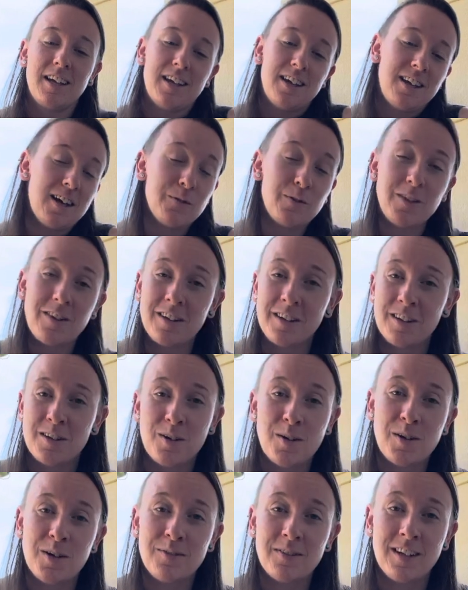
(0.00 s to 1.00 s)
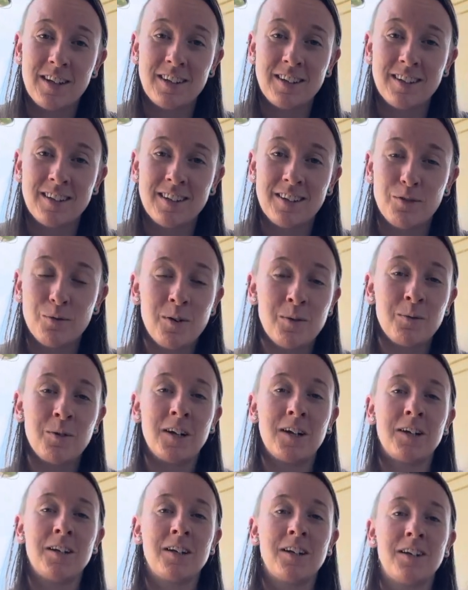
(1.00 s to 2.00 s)
Everything is shifting one way
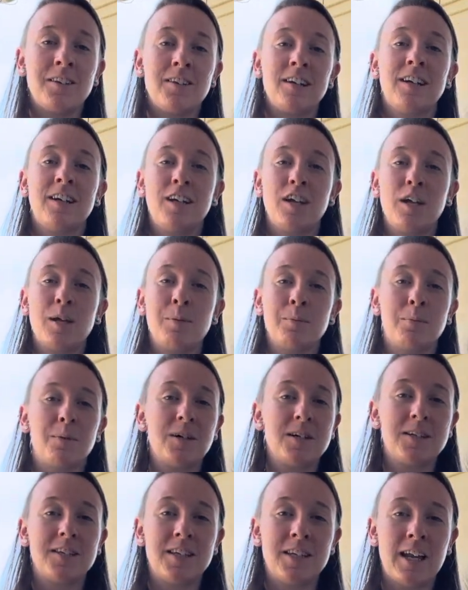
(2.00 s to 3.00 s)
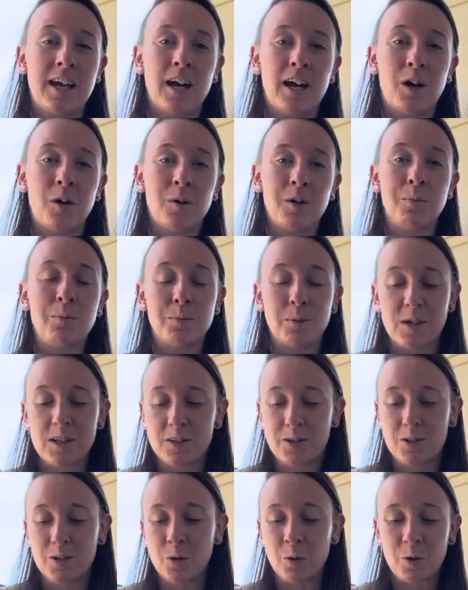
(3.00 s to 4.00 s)
or another. Embrace the now,
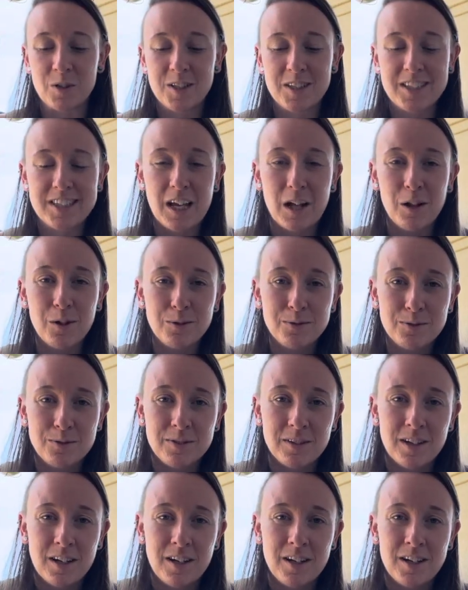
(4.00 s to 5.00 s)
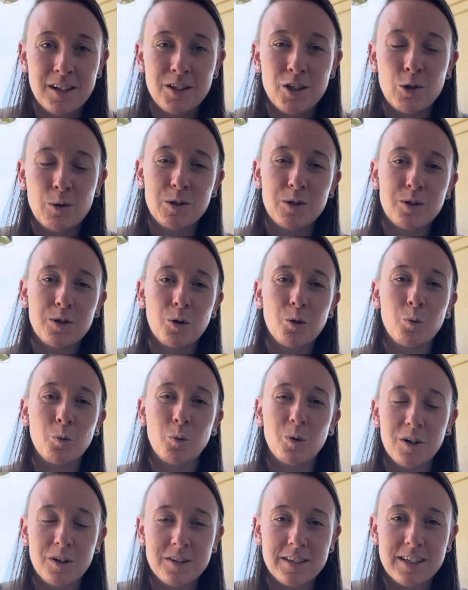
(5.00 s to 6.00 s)
embrace yourself. You are so
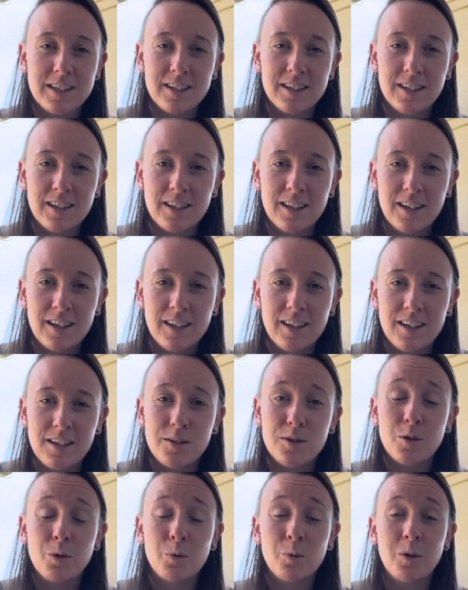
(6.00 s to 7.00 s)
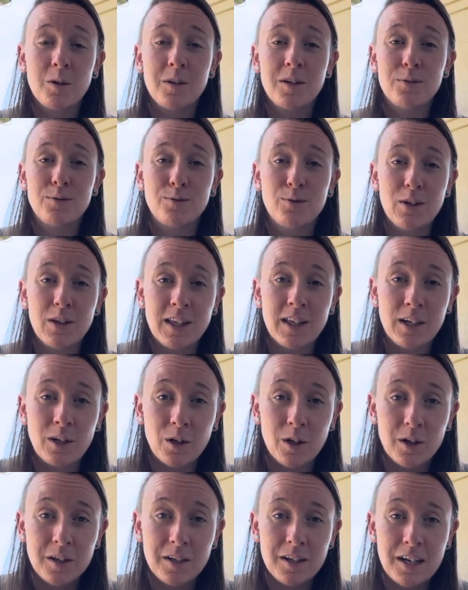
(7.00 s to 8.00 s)
worthy, so worthy of feeling
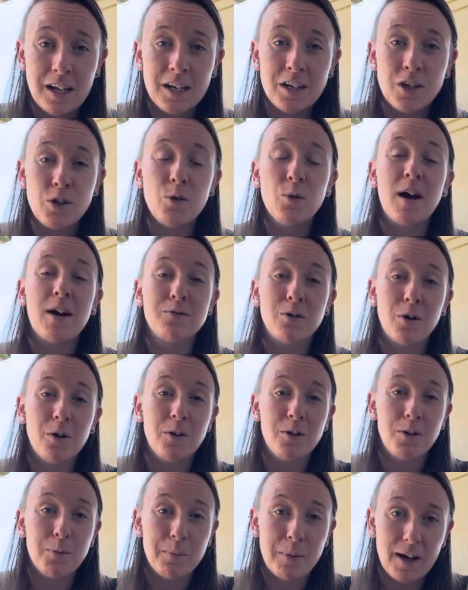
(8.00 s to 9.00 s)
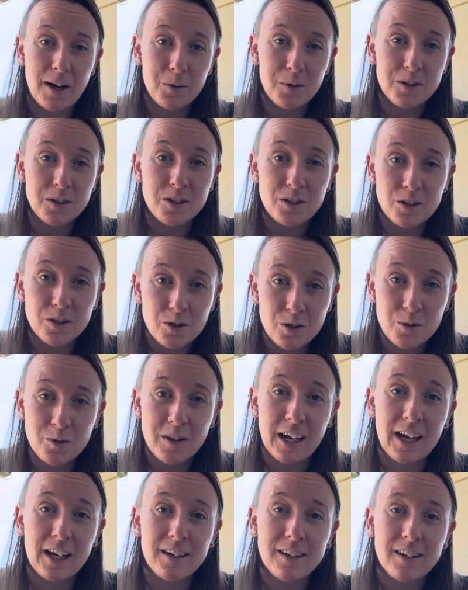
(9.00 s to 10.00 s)
good, and you have all the power to do
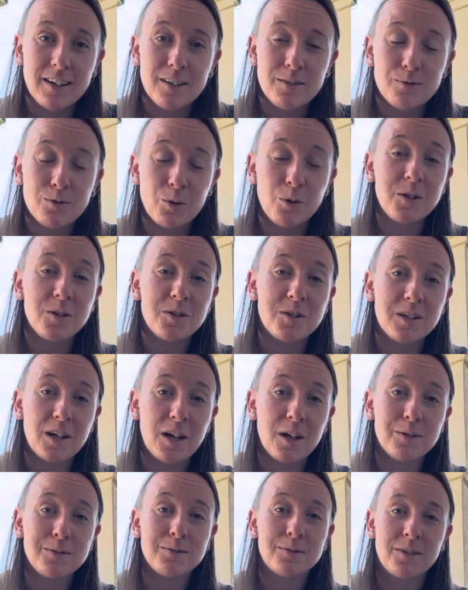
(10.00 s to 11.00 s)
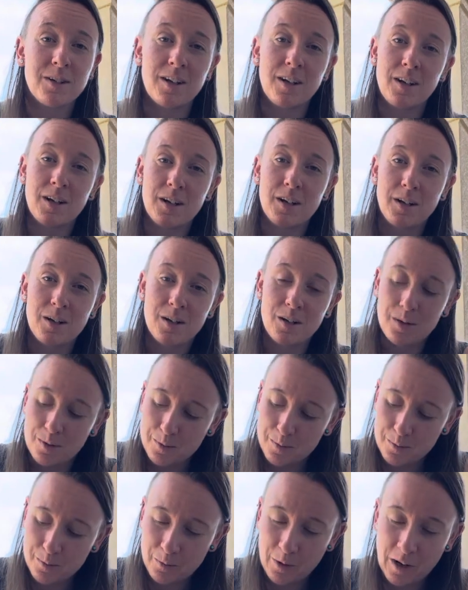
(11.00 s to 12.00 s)
that for yourself
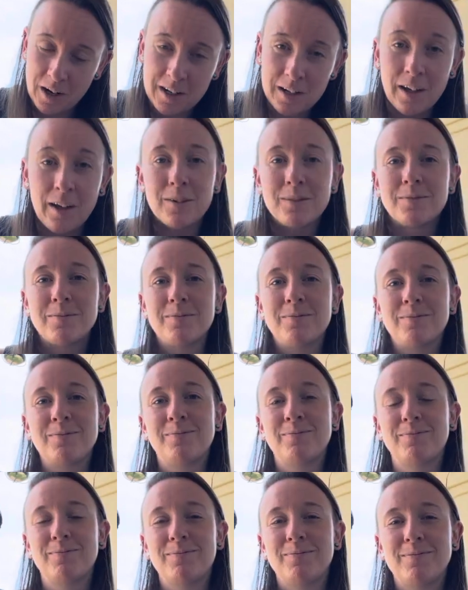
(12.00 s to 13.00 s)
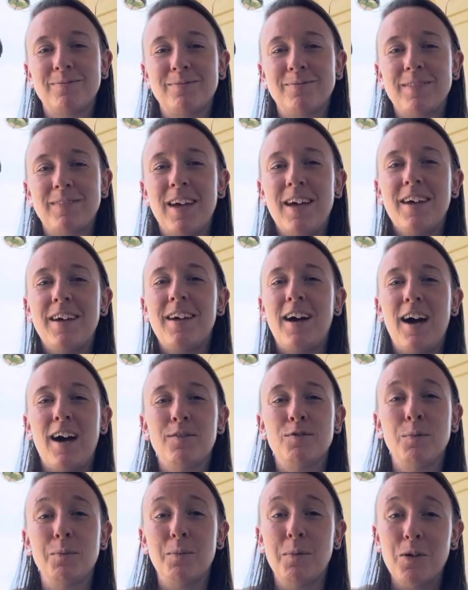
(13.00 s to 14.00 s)
right now.
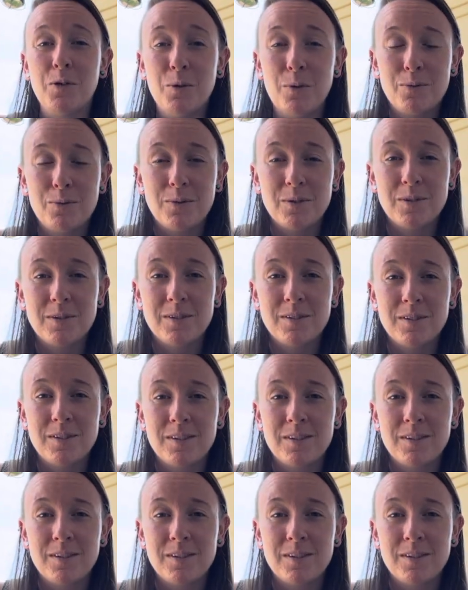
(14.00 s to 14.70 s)
Have a beautiful,